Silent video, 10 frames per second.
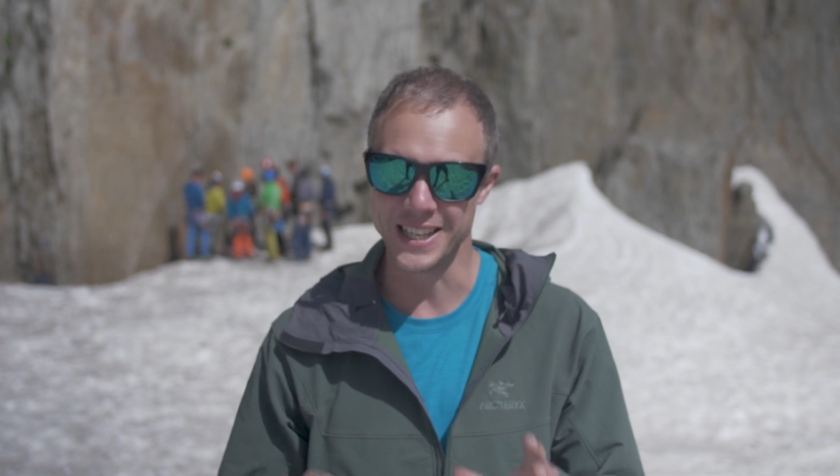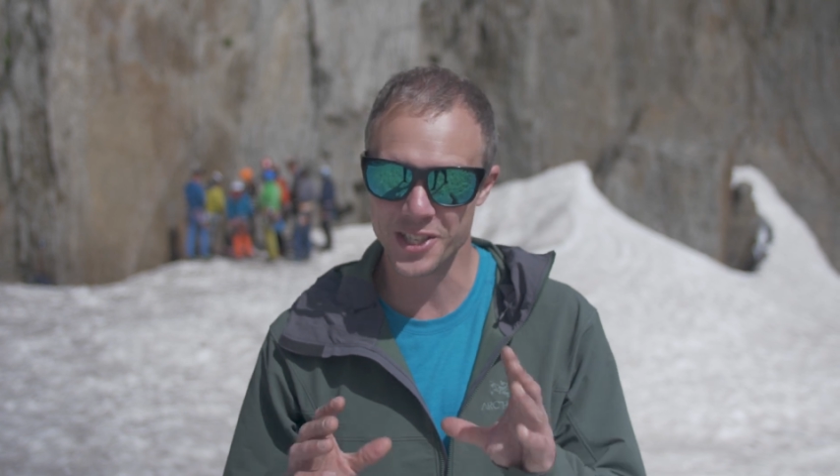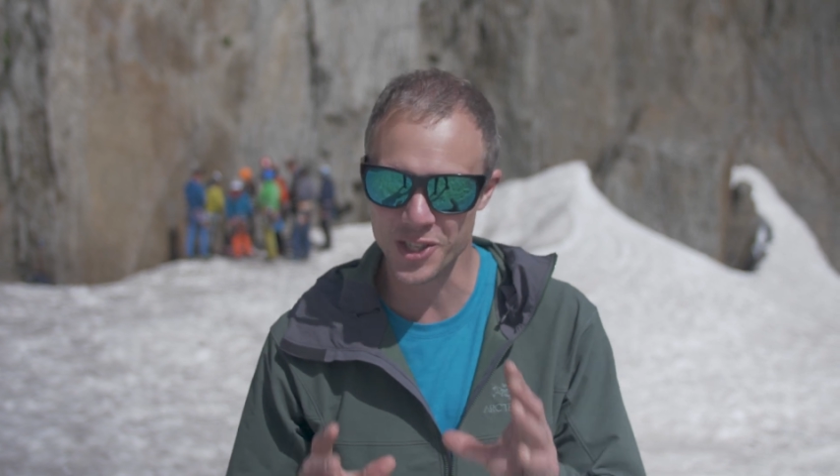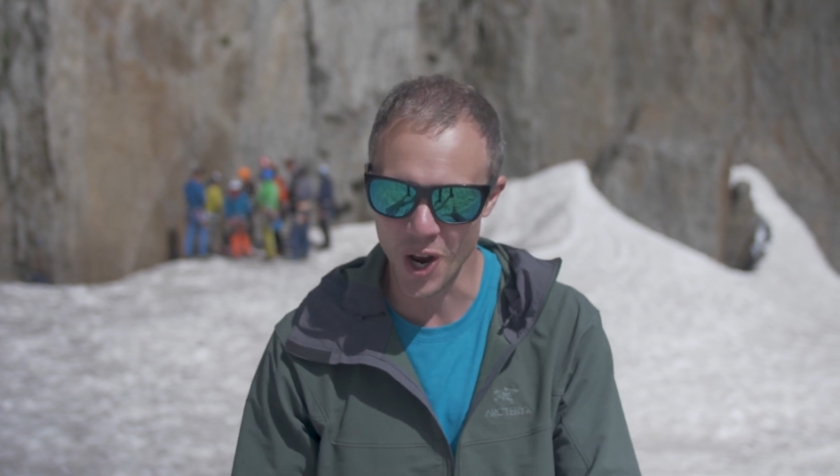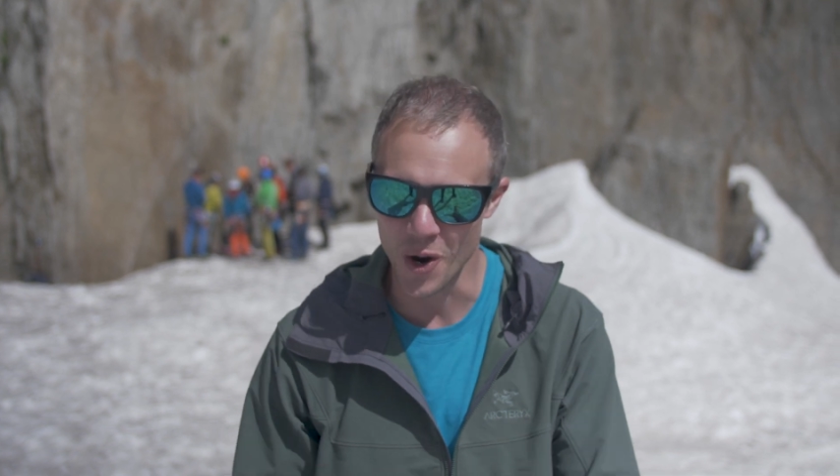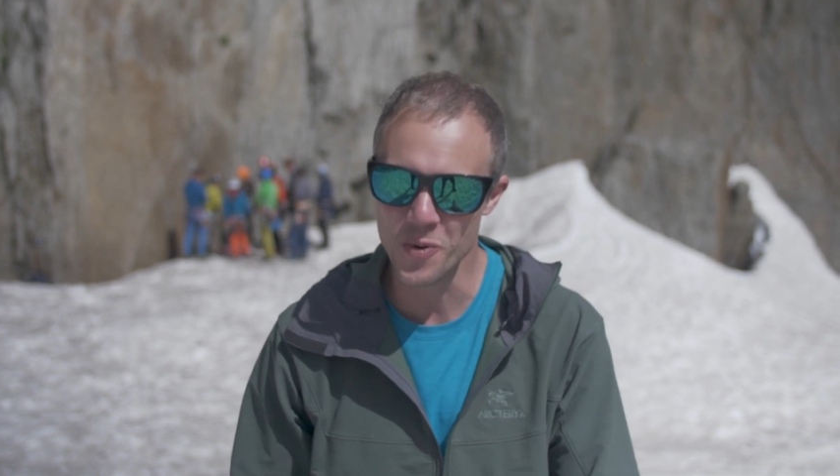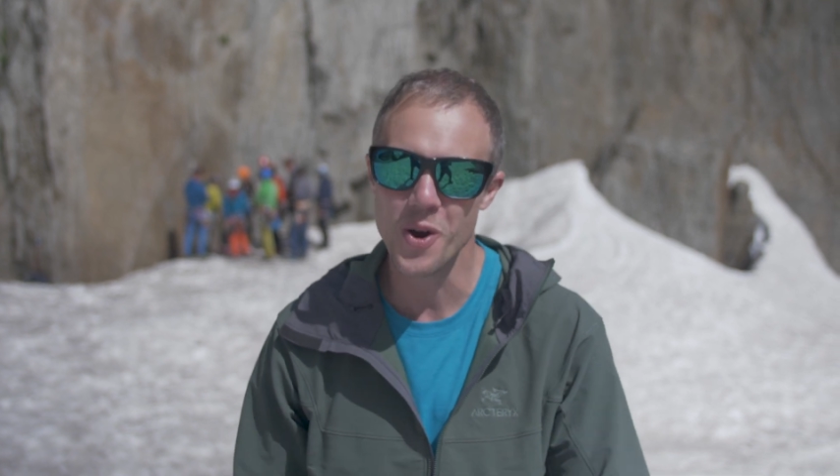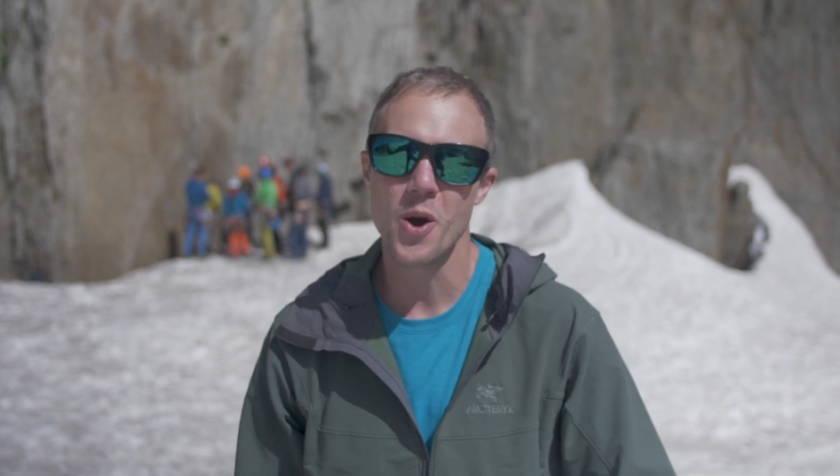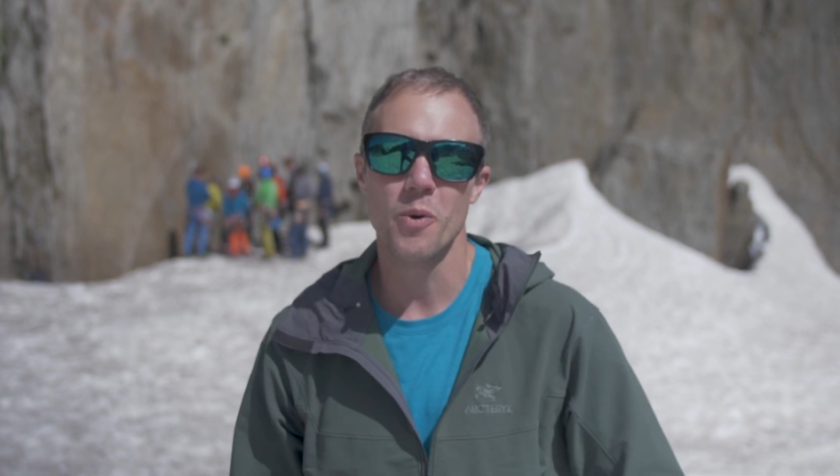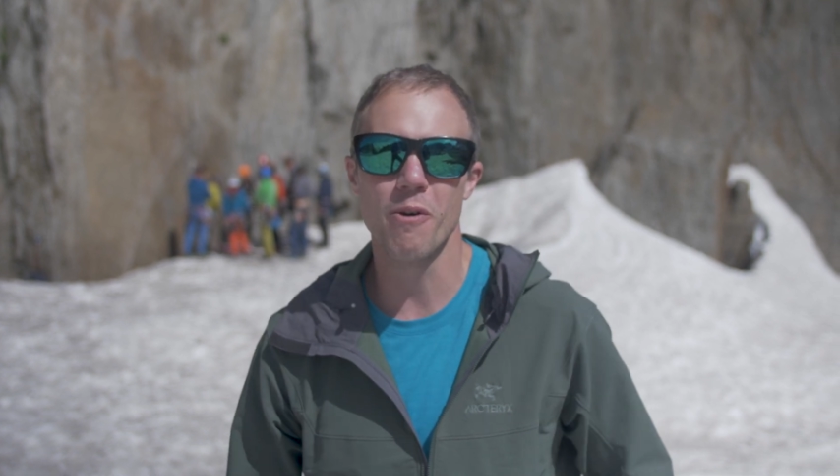So
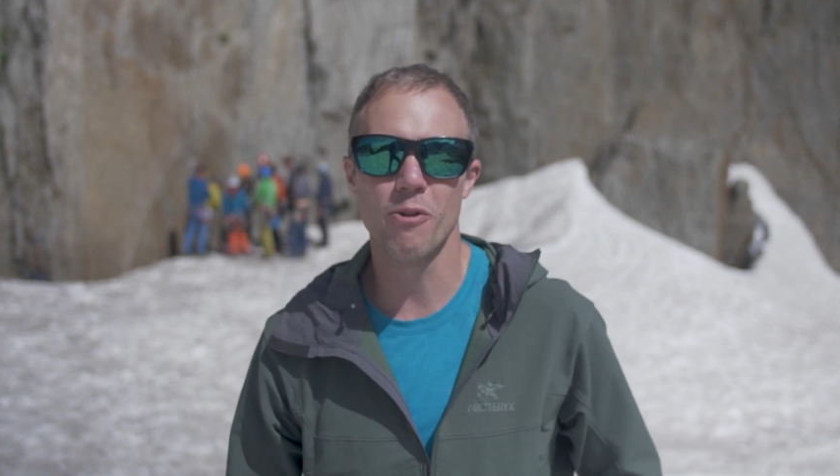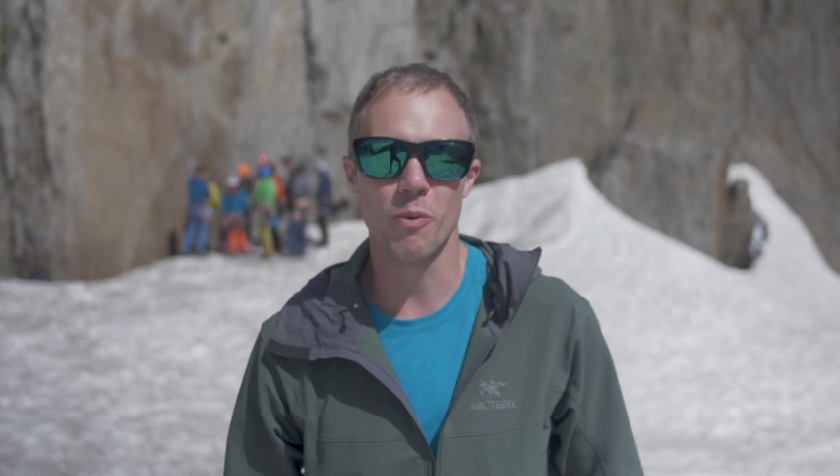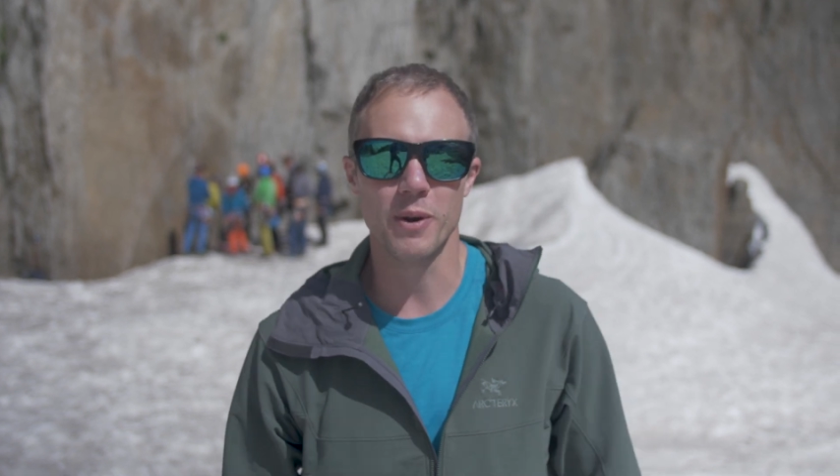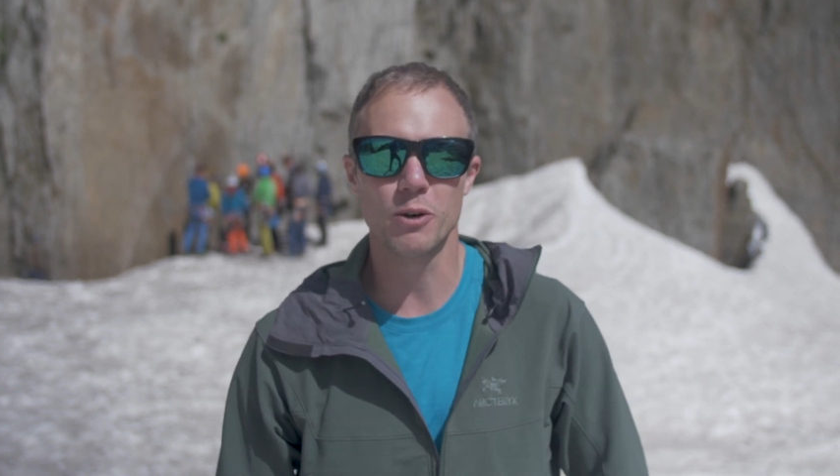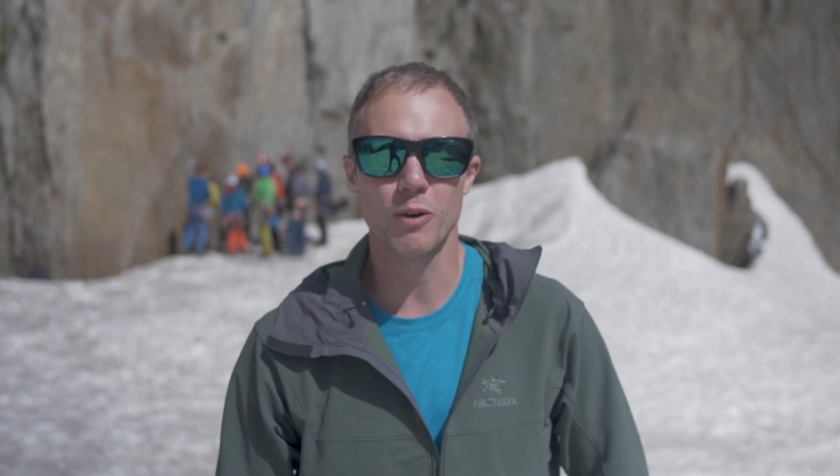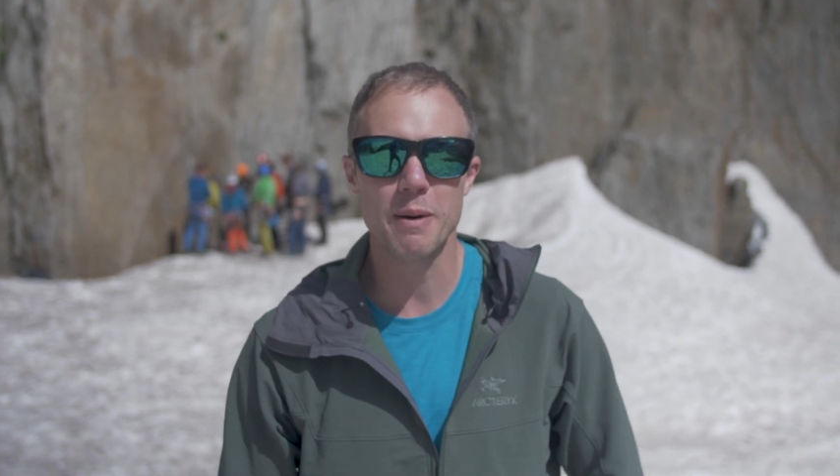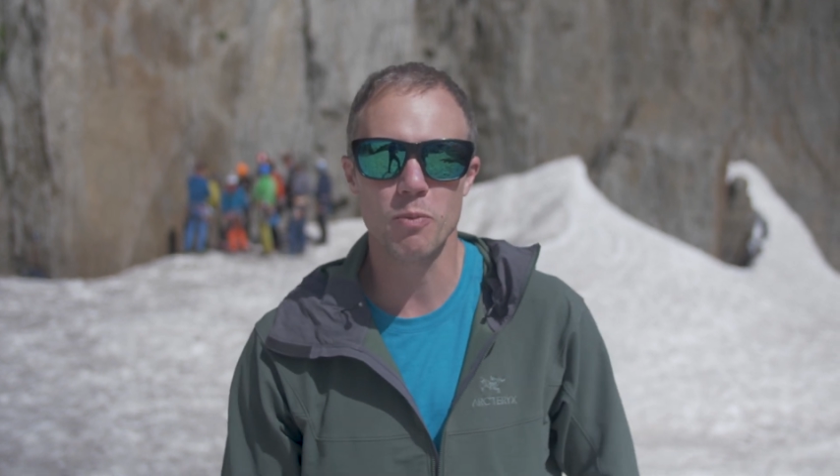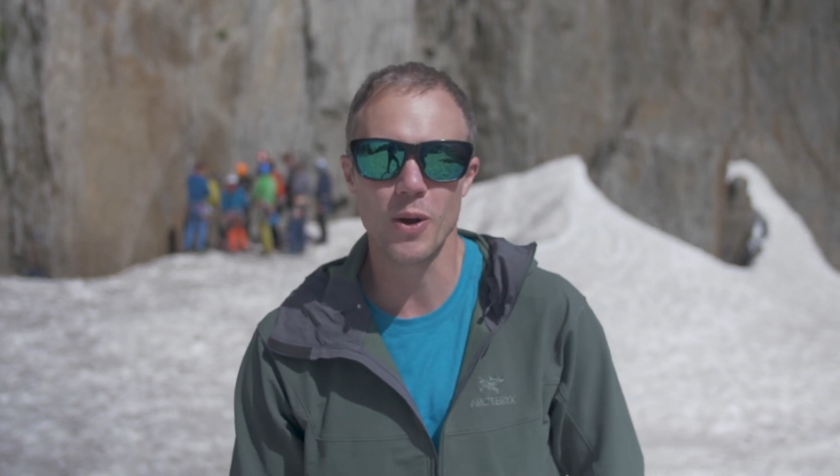we thought we'd grab